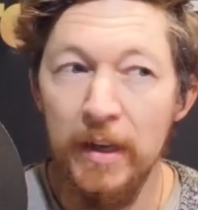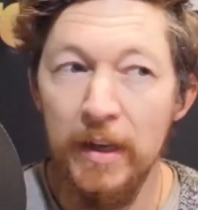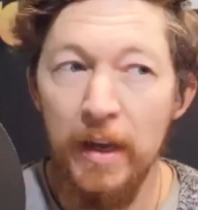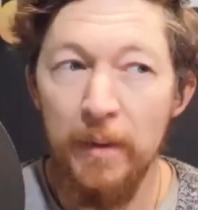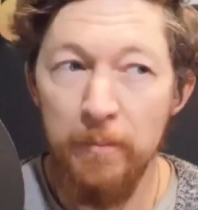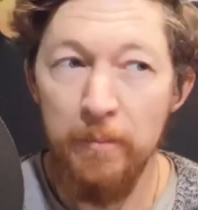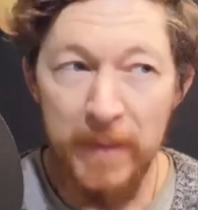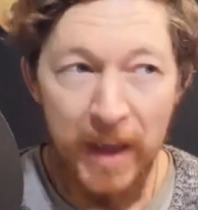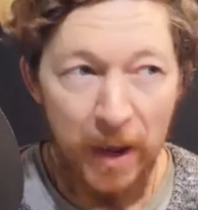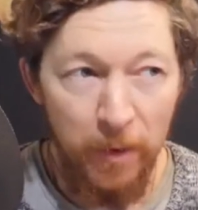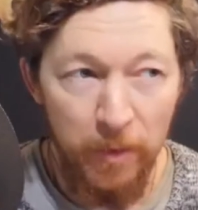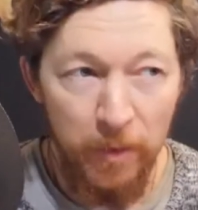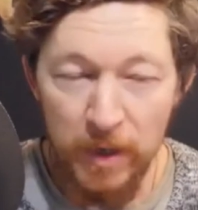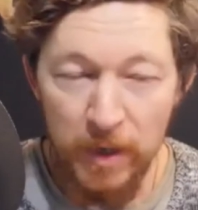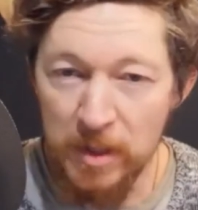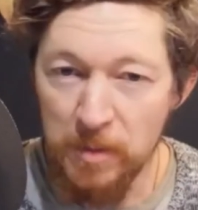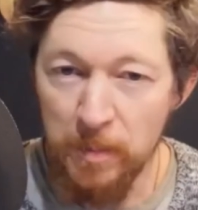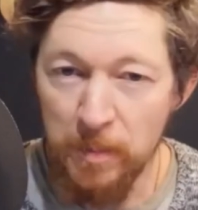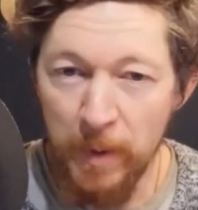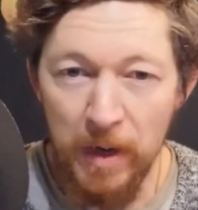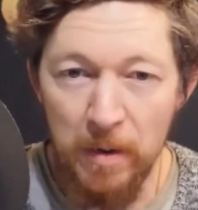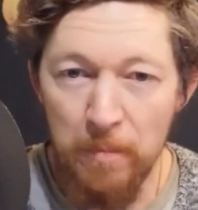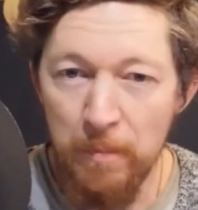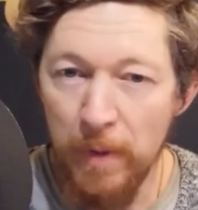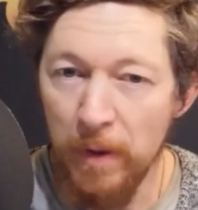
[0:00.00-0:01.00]
now that it's
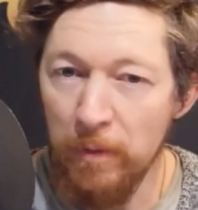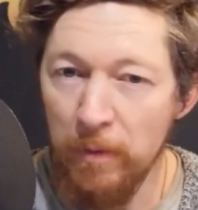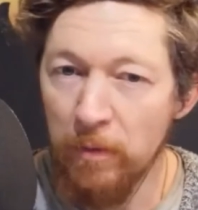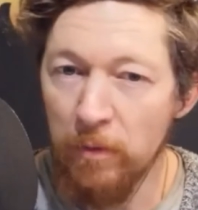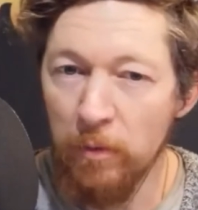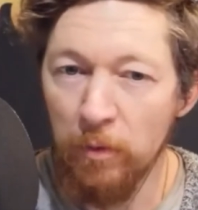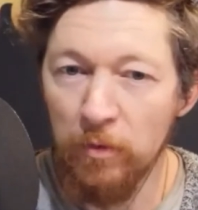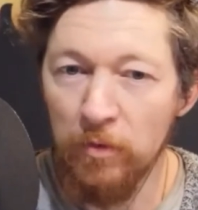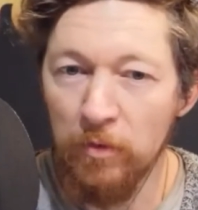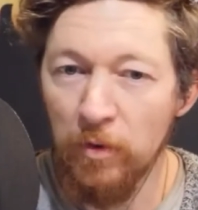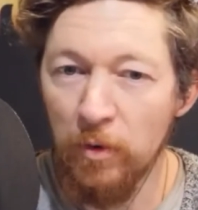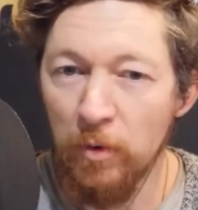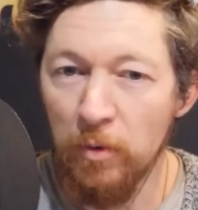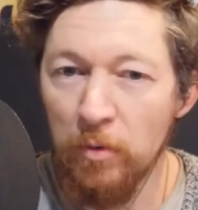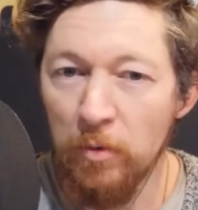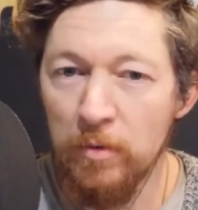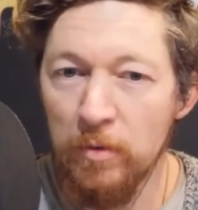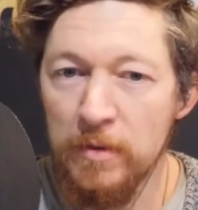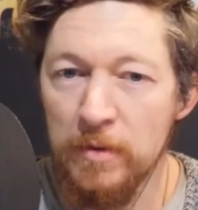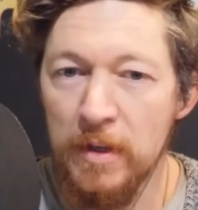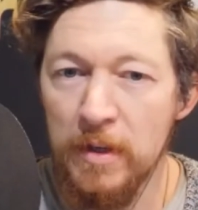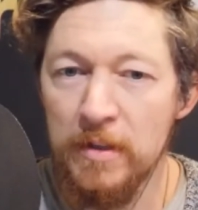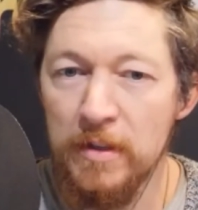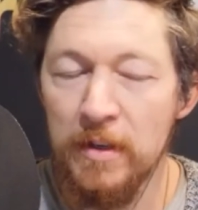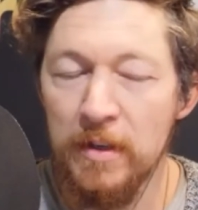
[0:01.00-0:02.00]
been a month or two
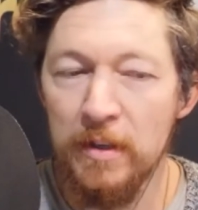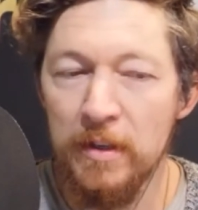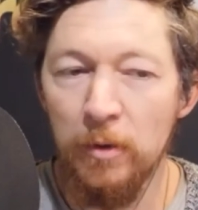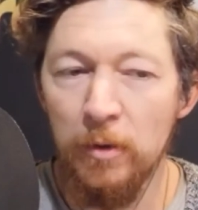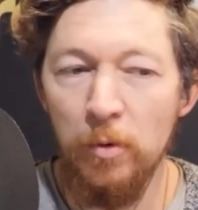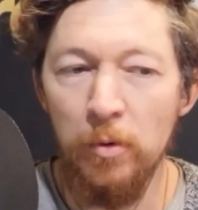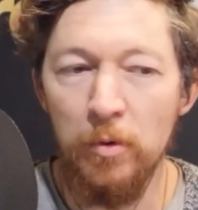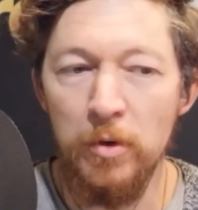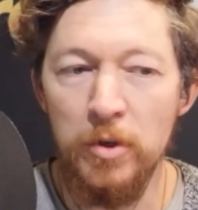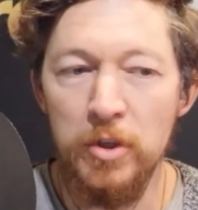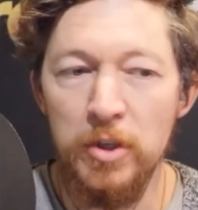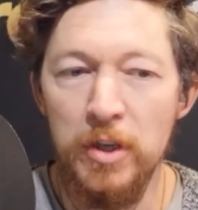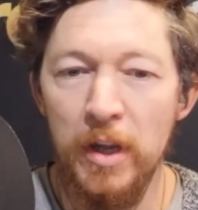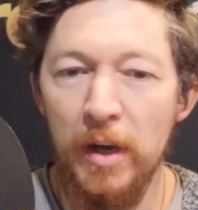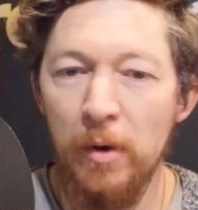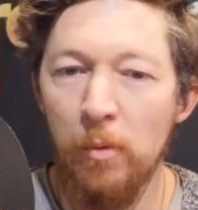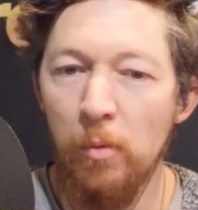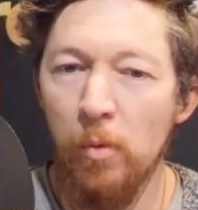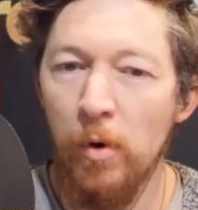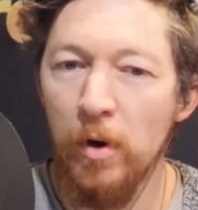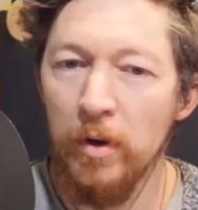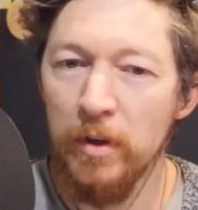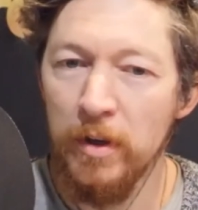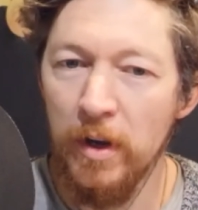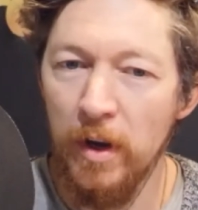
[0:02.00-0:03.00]
since it launched, like
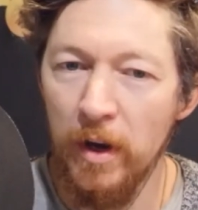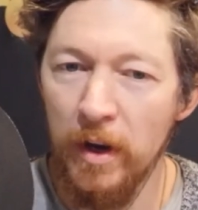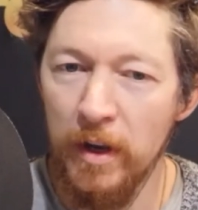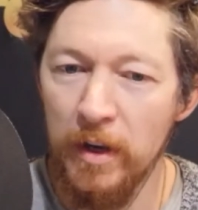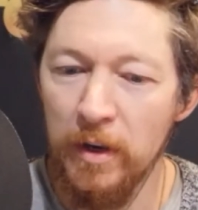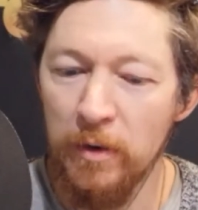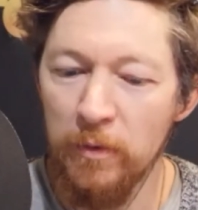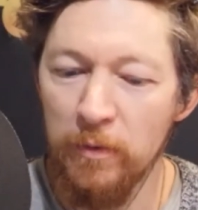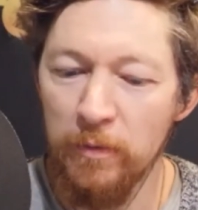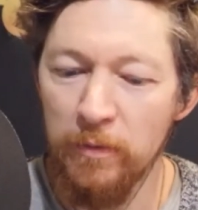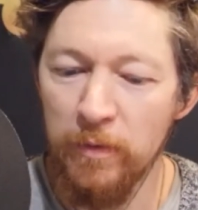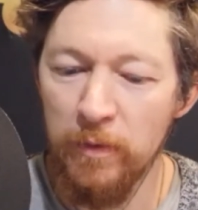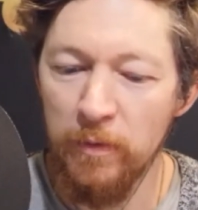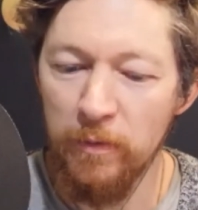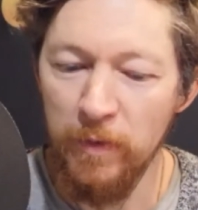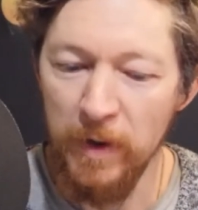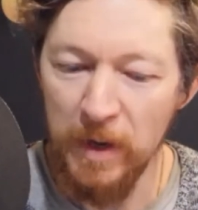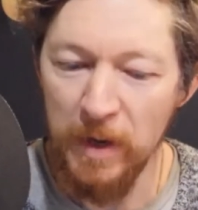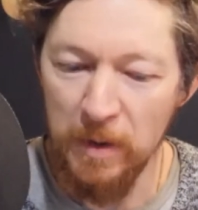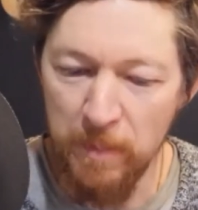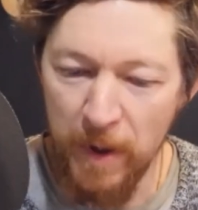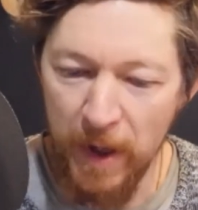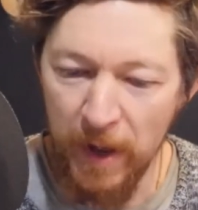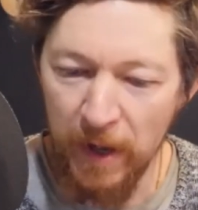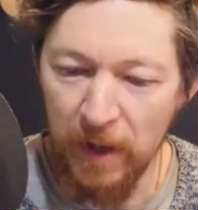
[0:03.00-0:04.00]
what kind of
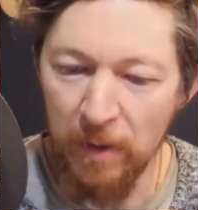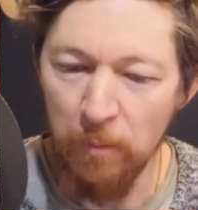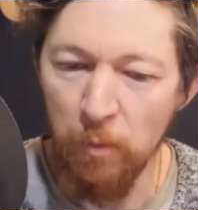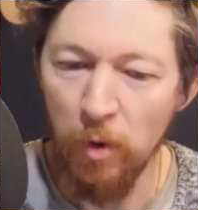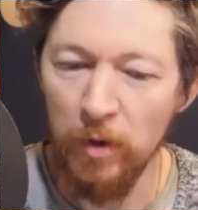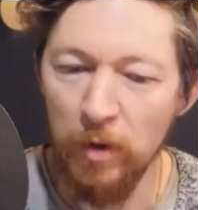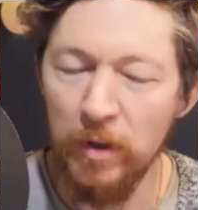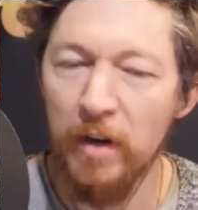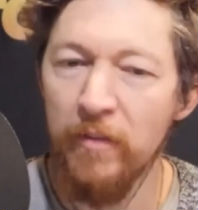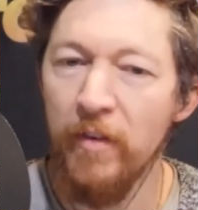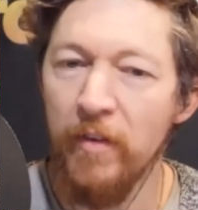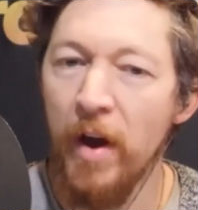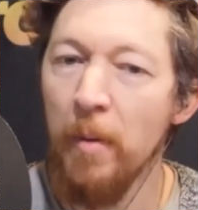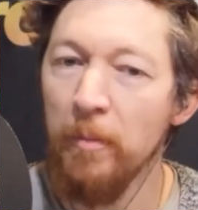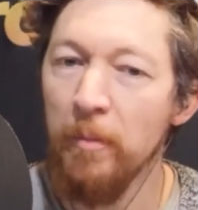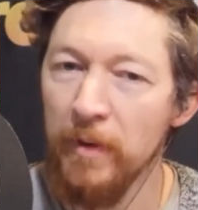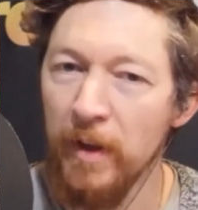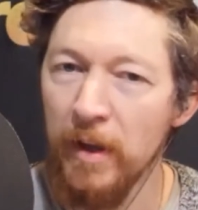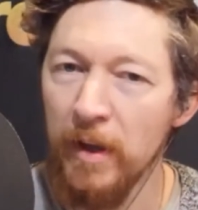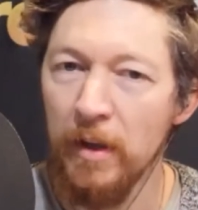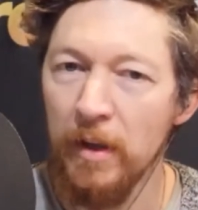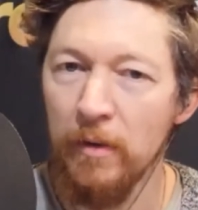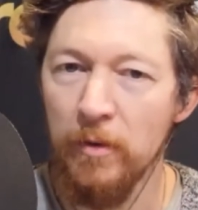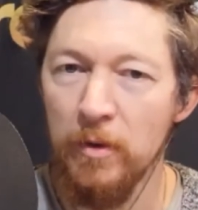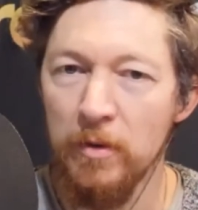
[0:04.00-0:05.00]
feedback and what kind of
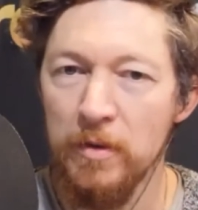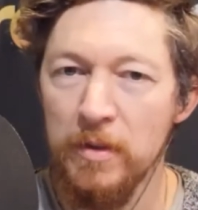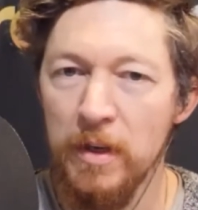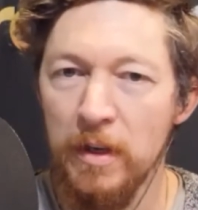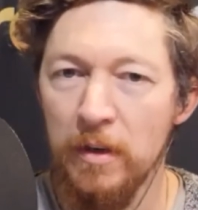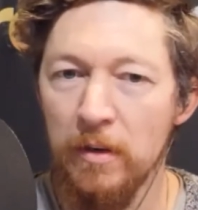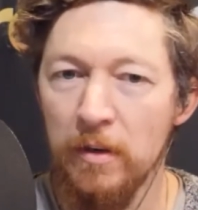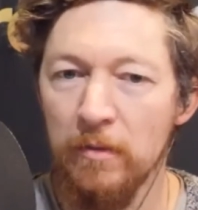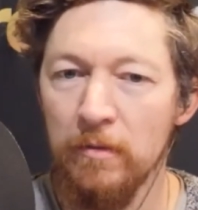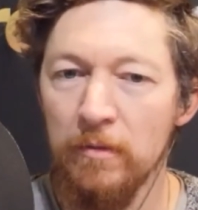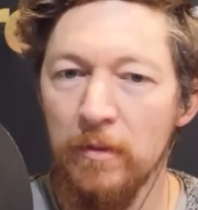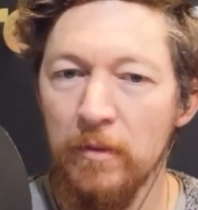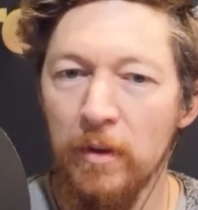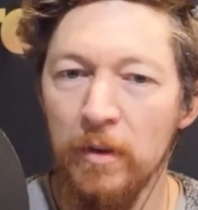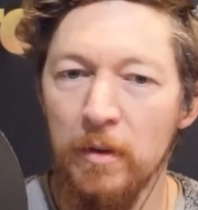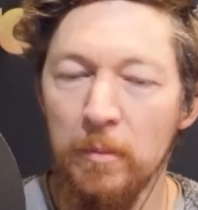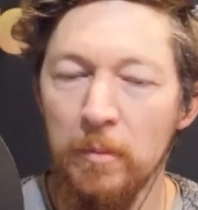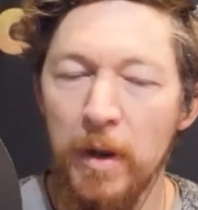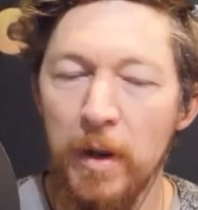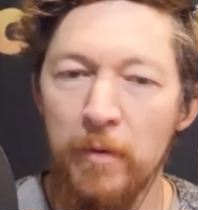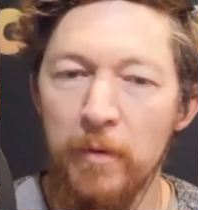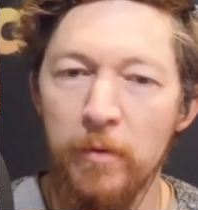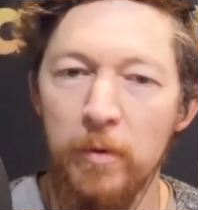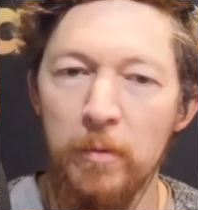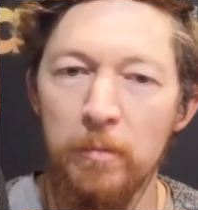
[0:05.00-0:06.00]
uptake have you seen on the
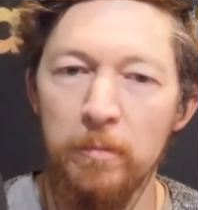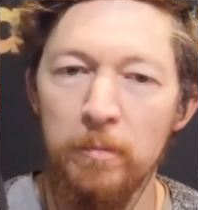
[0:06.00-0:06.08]
platform?